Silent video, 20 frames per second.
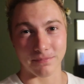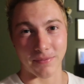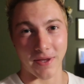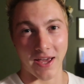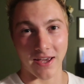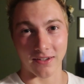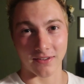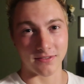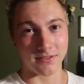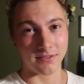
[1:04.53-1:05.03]

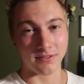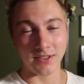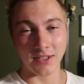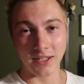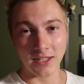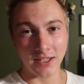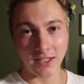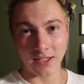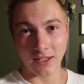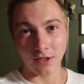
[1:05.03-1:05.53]
back
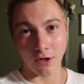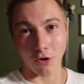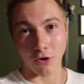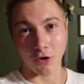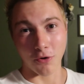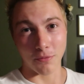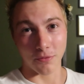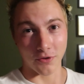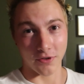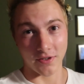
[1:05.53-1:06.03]

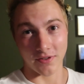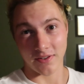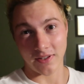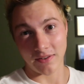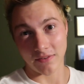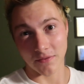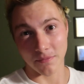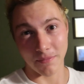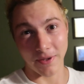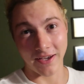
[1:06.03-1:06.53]
home or
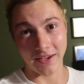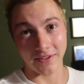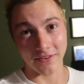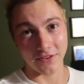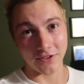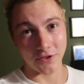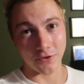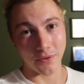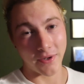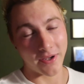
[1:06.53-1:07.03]
even back in the